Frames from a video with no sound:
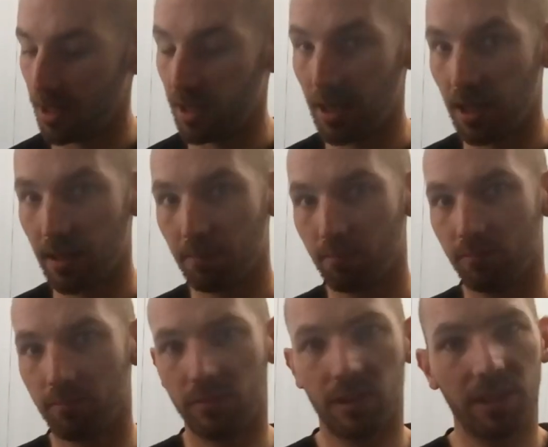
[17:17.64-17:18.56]

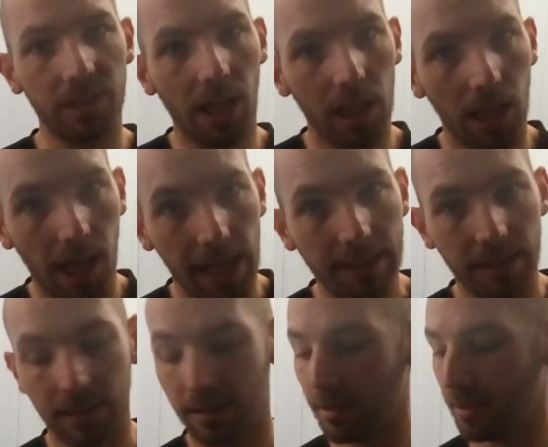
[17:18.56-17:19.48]
It's not light,
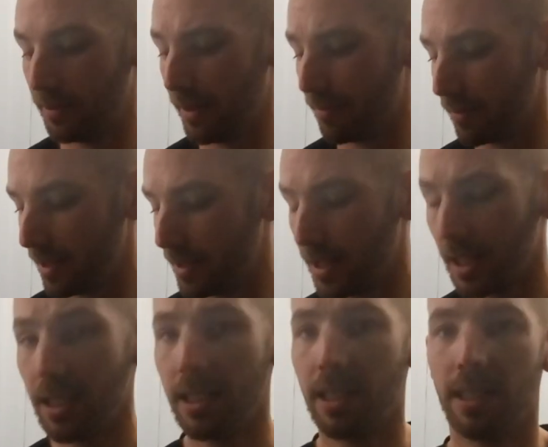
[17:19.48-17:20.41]
definitely
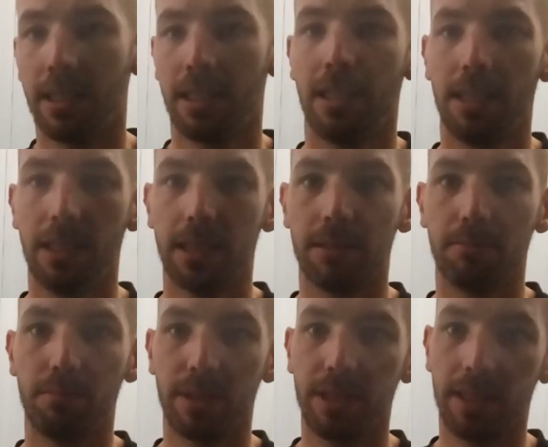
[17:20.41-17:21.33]
not.
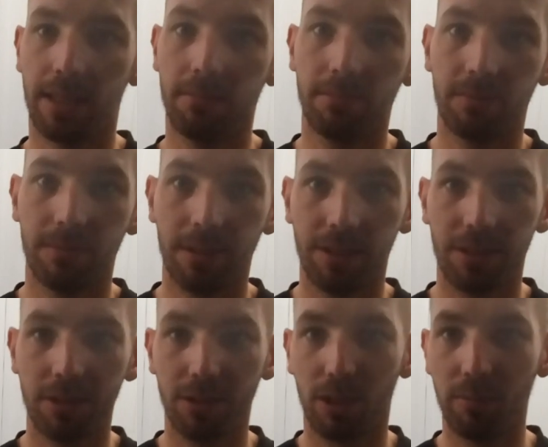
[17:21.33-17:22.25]
But yeah, as
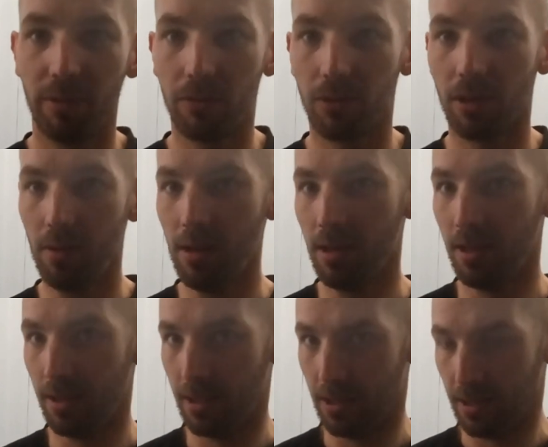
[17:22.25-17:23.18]
I told before,
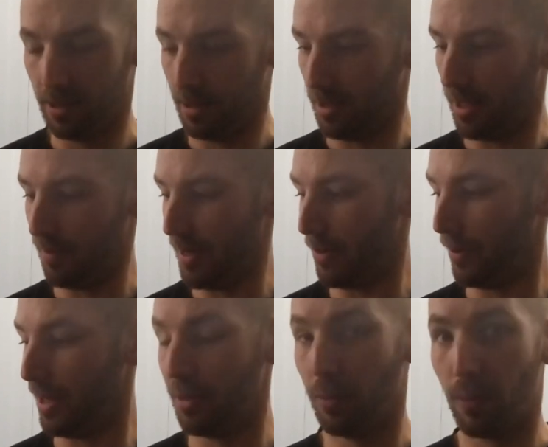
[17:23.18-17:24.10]
I'm not
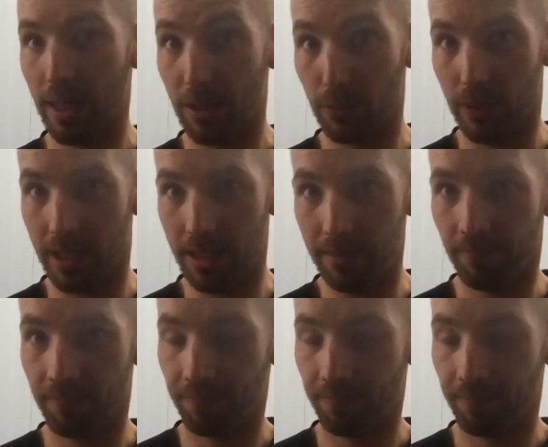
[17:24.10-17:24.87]
really a weight weenie.